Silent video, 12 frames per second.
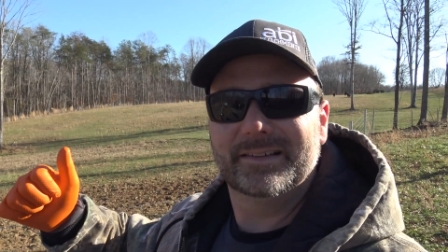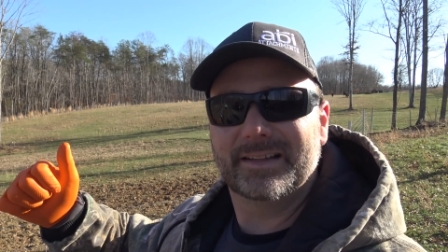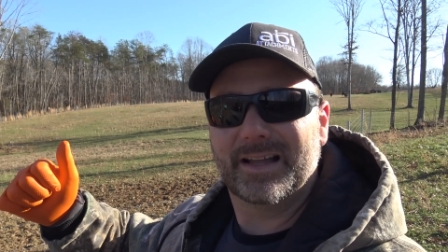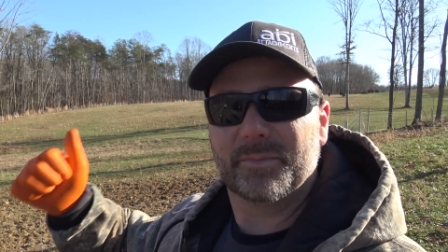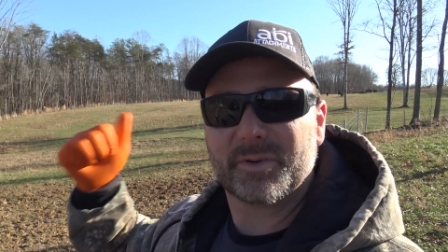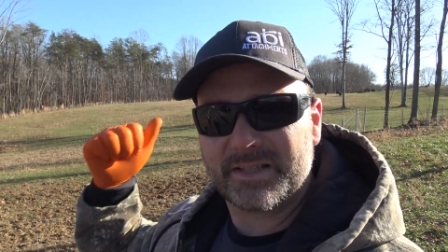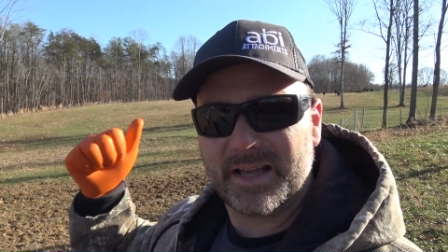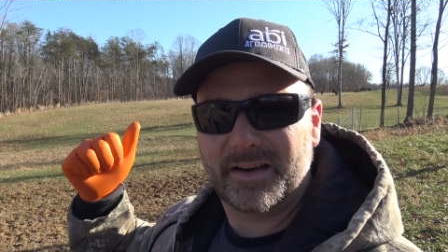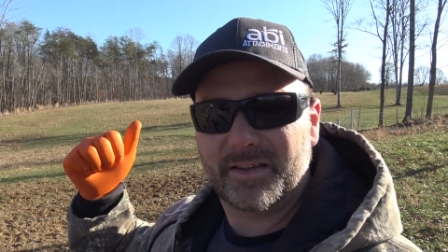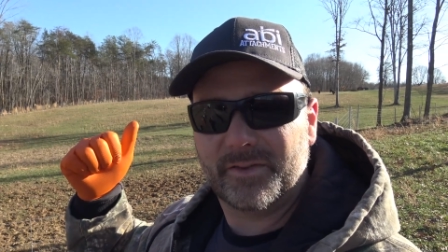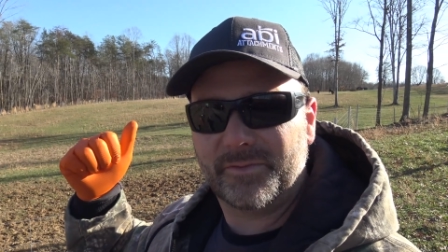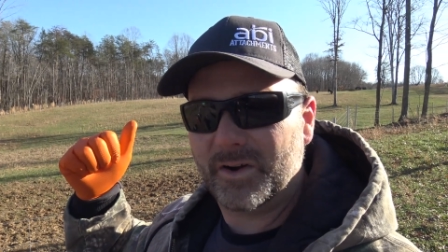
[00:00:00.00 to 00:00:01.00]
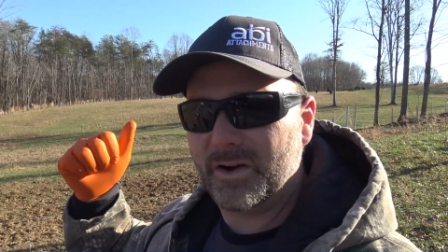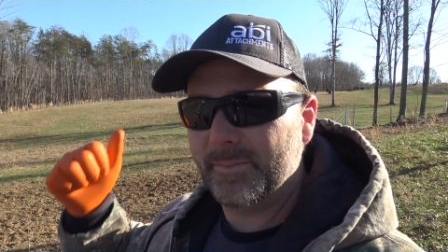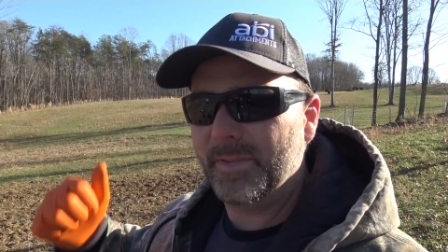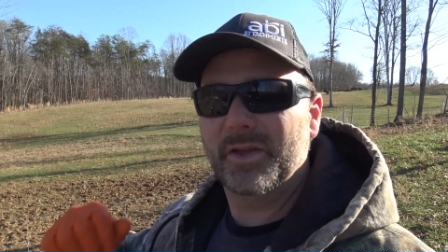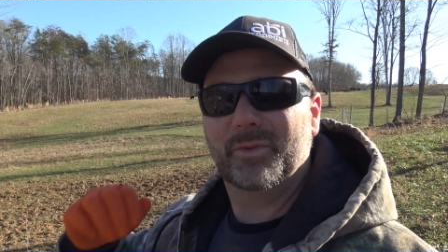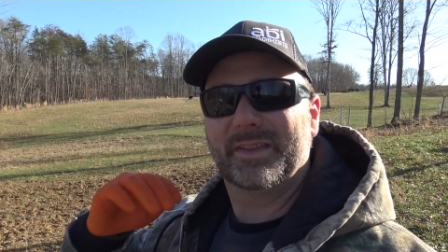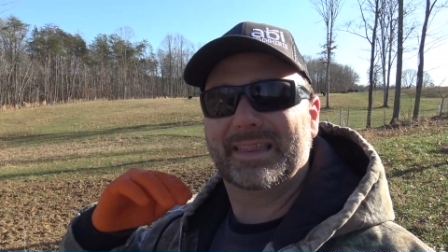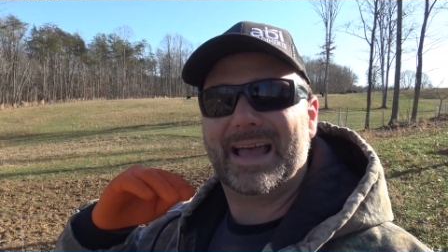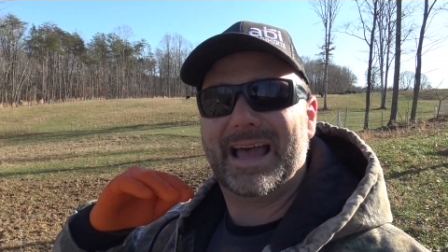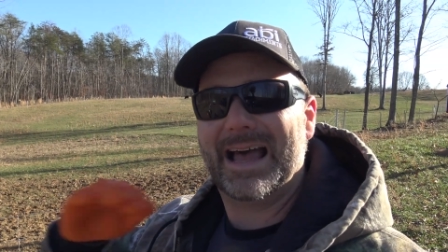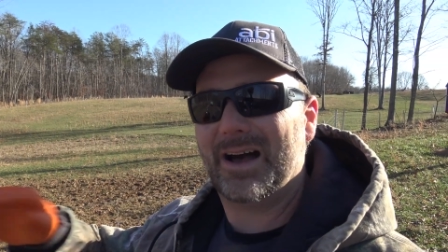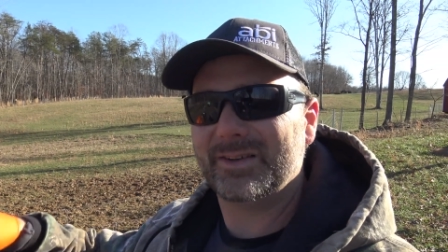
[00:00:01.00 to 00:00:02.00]
to the upper side of the farm
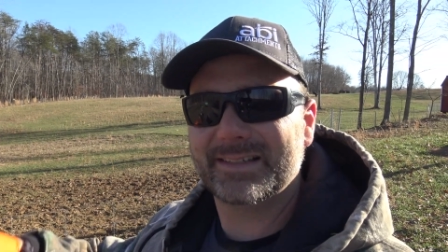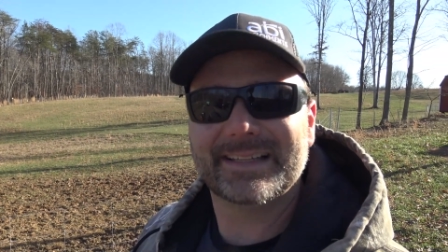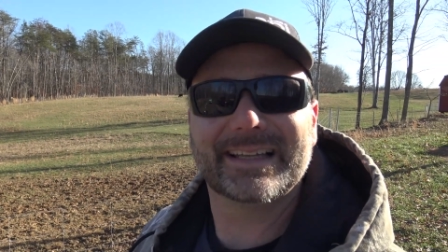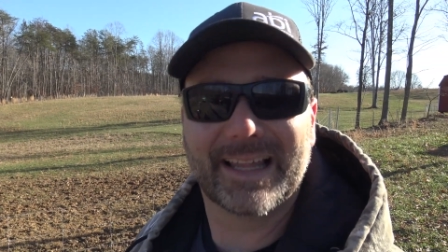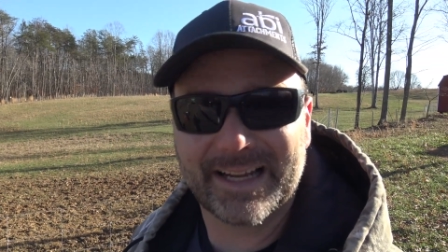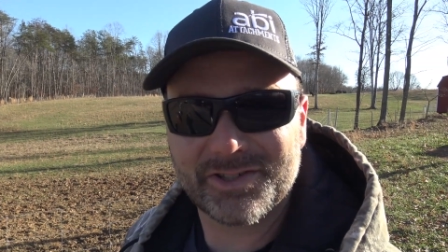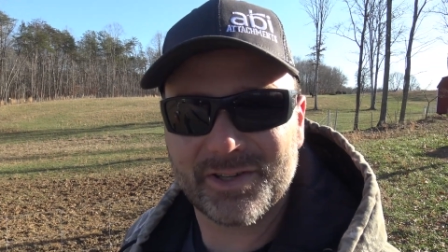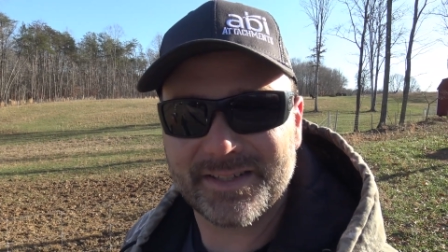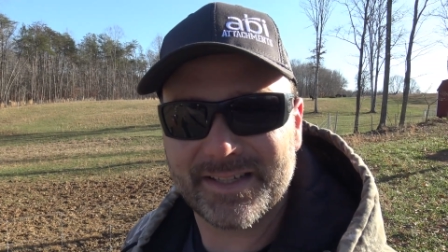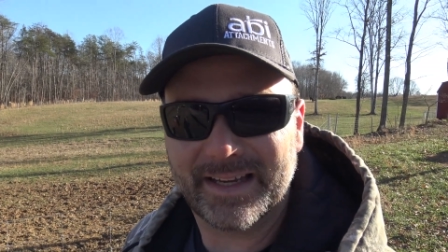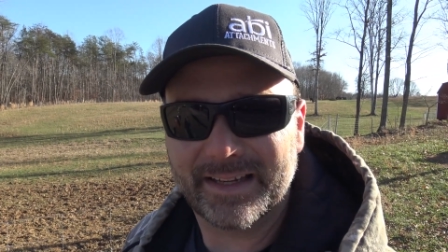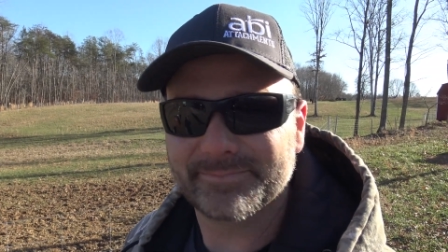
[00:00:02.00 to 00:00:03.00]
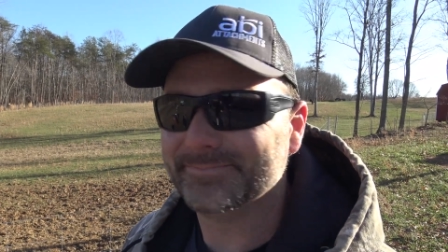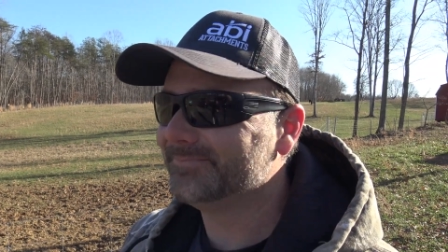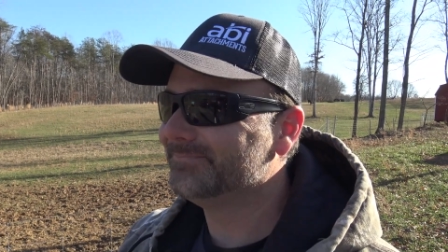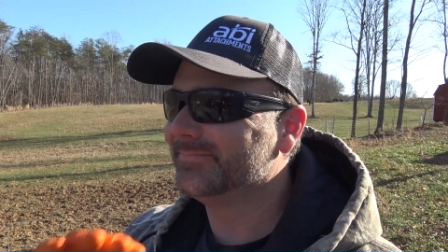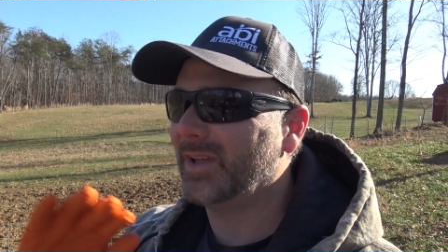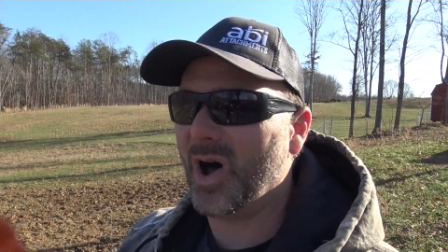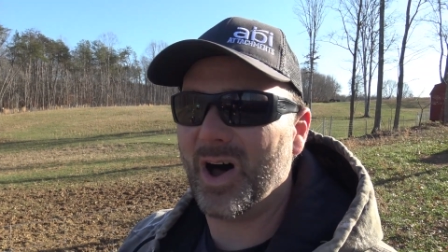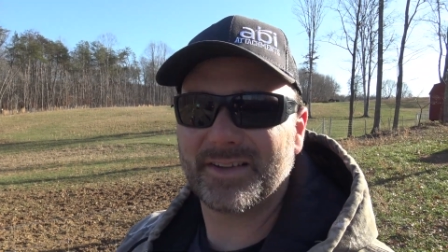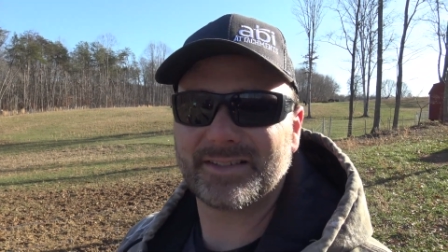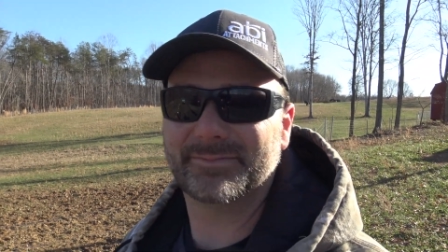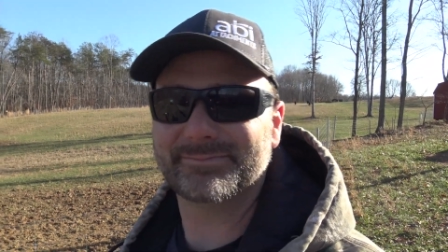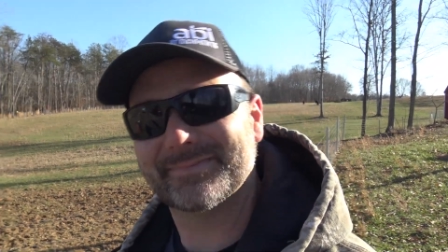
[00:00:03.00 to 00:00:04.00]
without electricity.
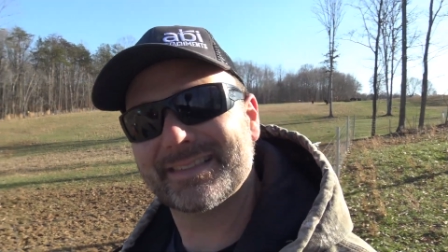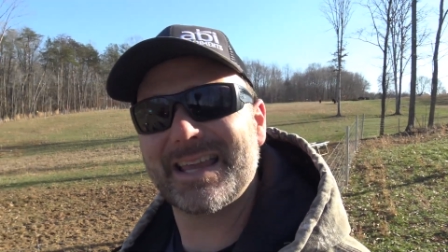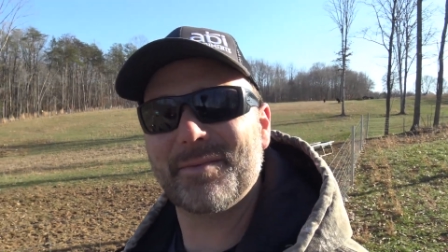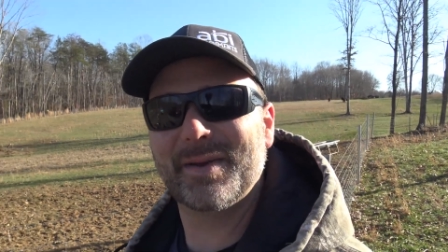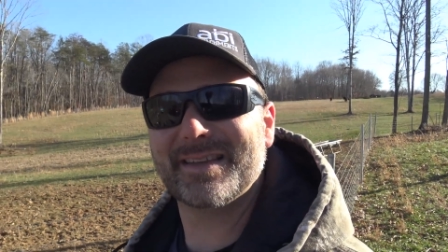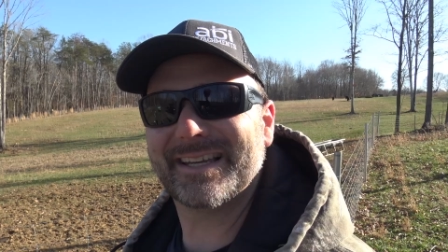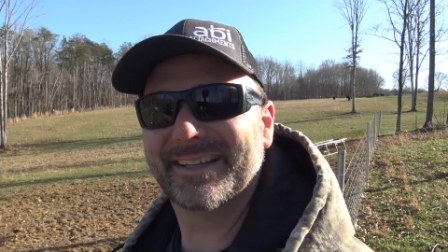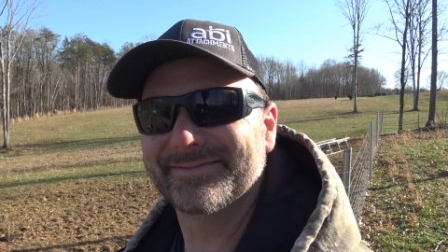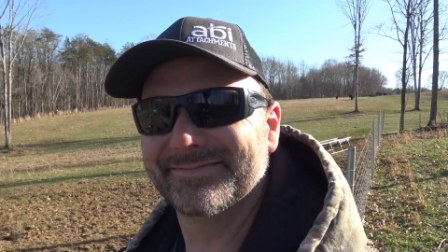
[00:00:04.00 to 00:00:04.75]
Awesome. Let's get busy.